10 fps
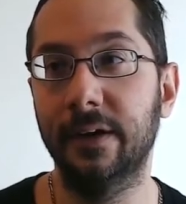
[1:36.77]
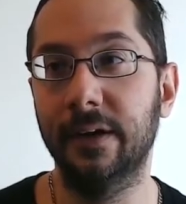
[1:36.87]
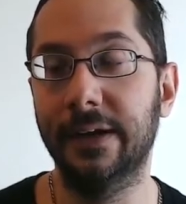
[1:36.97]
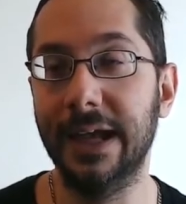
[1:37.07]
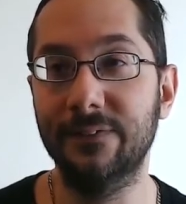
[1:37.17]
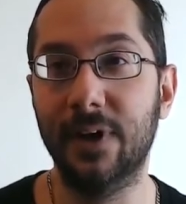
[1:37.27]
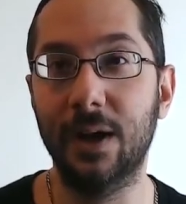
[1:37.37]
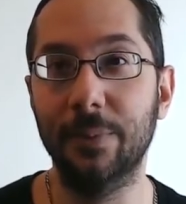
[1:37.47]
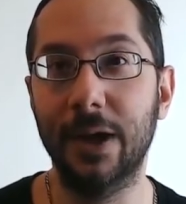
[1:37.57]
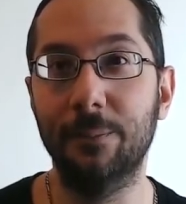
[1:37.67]
gave
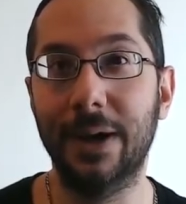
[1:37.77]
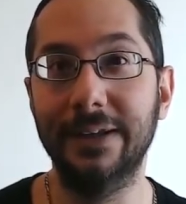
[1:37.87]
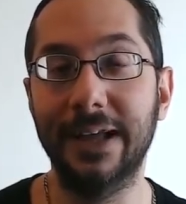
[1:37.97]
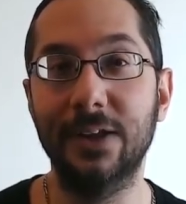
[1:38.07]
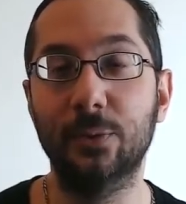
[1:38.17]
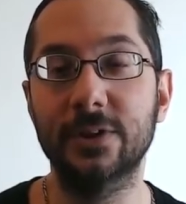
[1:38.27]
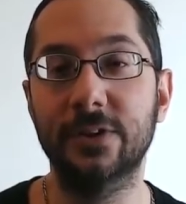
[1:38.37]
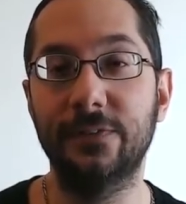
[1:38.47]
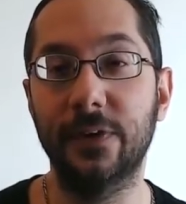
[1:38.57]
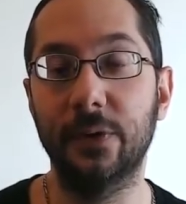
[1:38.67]
up, and my days were
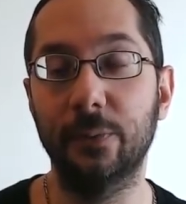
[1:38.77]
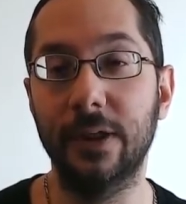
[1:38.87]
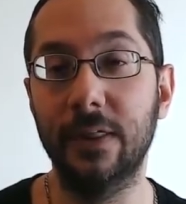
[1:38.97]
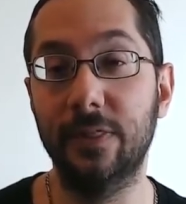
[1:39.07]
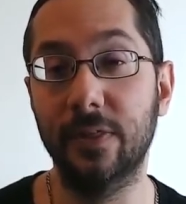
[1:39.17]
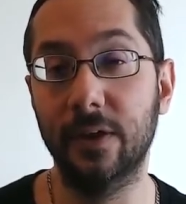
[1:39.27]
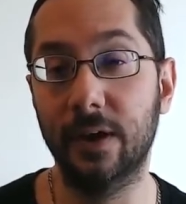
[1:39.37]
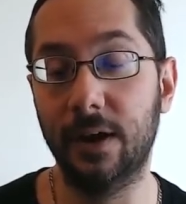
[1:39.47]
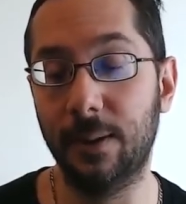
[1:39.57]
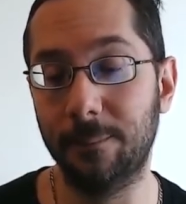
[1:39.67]
just filled with
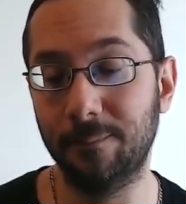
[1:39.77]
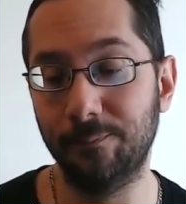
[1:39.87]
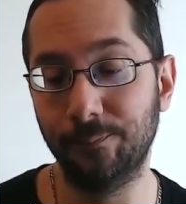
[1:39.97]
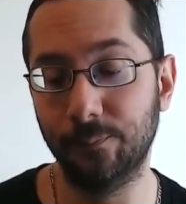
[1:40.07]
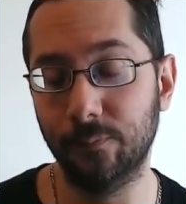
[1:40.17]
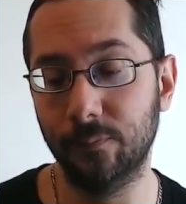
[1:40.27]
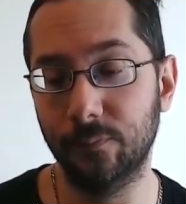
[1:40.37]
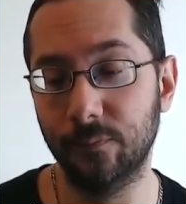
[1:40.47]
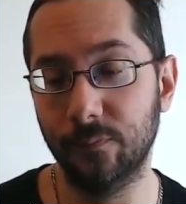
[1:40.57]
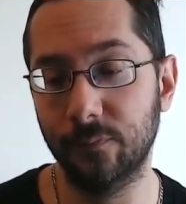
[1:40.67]

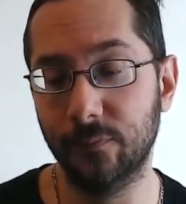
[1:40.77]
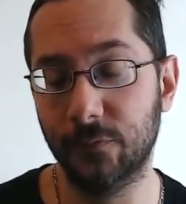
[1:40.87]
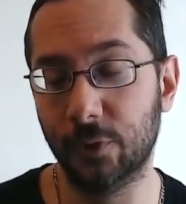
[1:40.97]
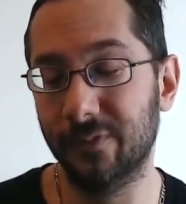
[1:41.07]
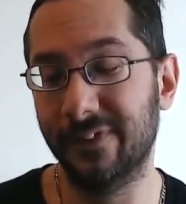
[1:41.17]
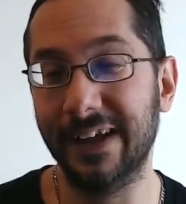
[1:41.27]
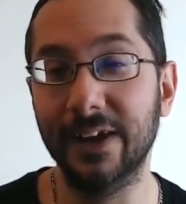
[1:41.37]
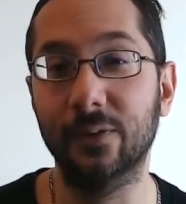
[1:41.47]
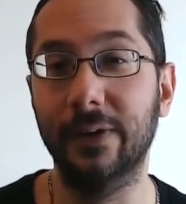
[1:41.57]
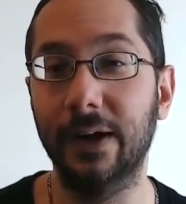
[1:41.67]
sort of
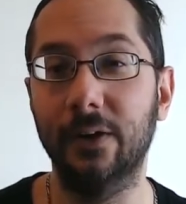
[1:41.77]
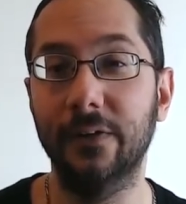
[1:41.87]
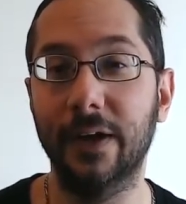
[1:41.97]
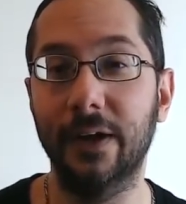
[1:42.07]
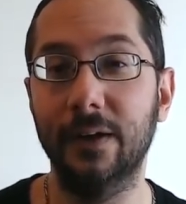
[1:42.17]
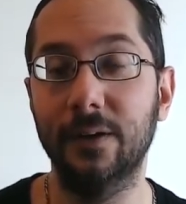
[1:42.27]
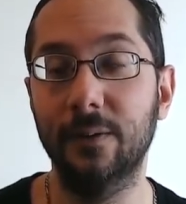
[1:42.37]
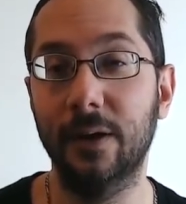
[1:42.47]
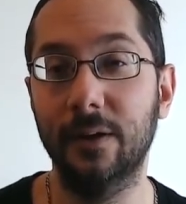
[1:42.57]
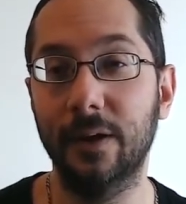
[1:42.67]
laying around
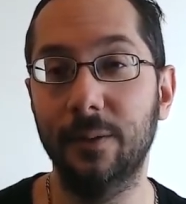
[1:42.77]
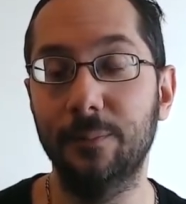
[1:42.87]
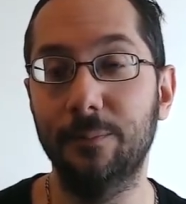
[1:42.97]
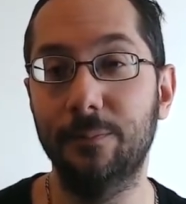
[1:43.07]
and